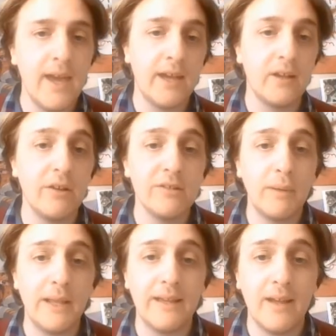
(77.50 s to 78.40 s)
In
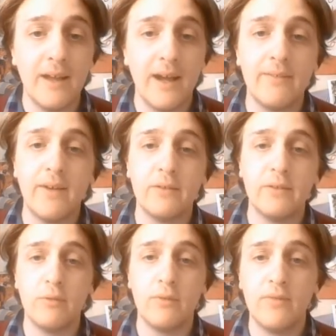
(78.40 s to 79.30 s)
cosplaying, I found
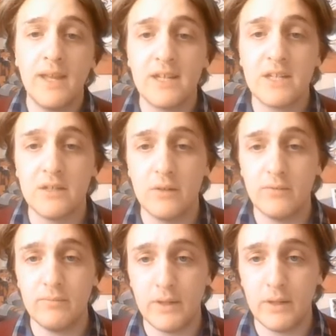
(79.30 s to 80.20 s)
a reflection
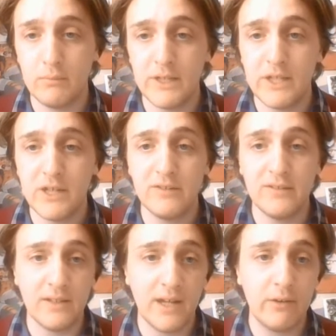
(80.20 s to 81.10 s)
on my
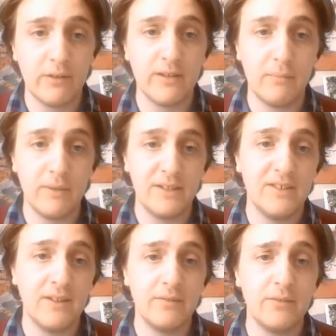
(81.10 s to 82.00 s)
chosen character and
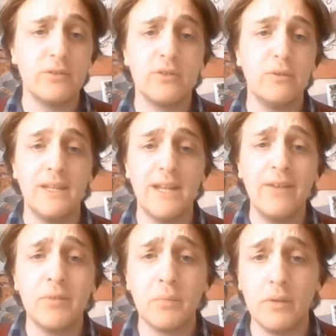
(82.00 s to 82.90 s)
myself not only
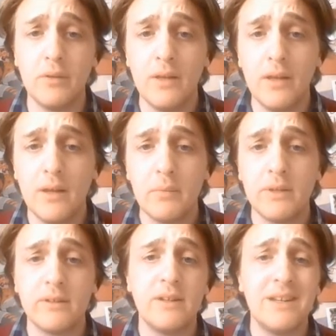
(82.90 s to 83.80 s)
inevitable,
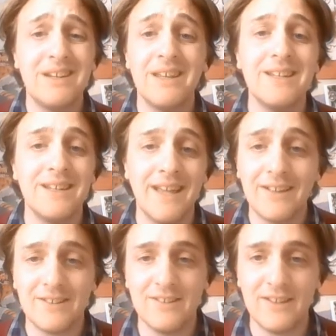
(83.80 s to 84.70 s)
but an enlightening
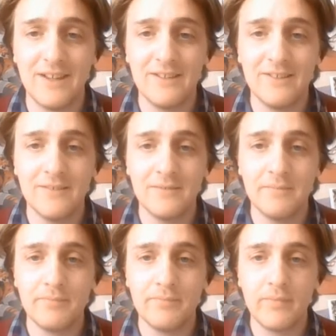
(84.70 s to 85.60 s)
exercise.
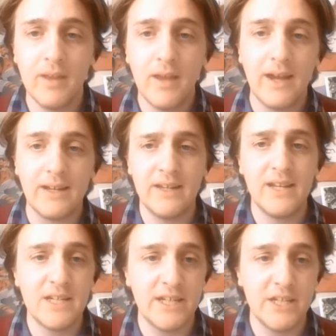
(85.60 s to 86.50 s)
I'd
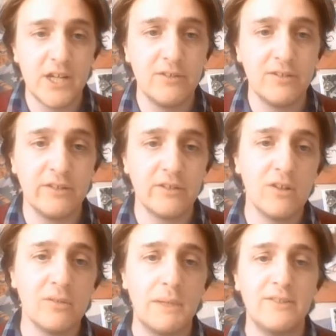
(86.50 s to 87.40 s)
initially chosen to
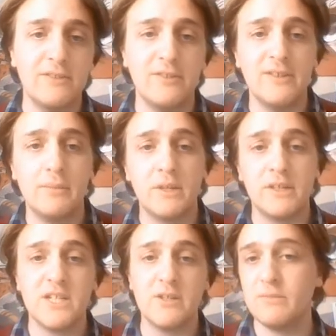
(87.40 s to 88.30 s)
cosplay Susie because
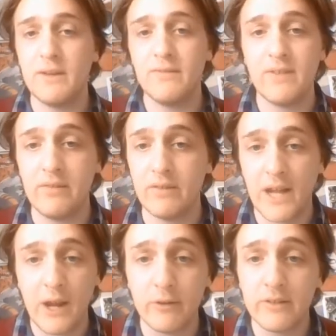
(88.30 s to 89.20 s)
she was my favourite
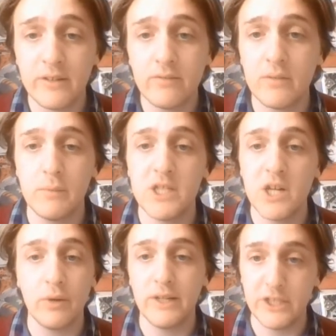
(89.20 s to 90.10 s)
character from a
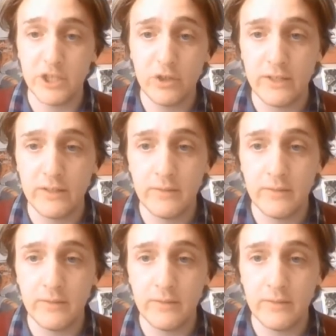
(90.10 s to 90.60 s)
show I enjoy.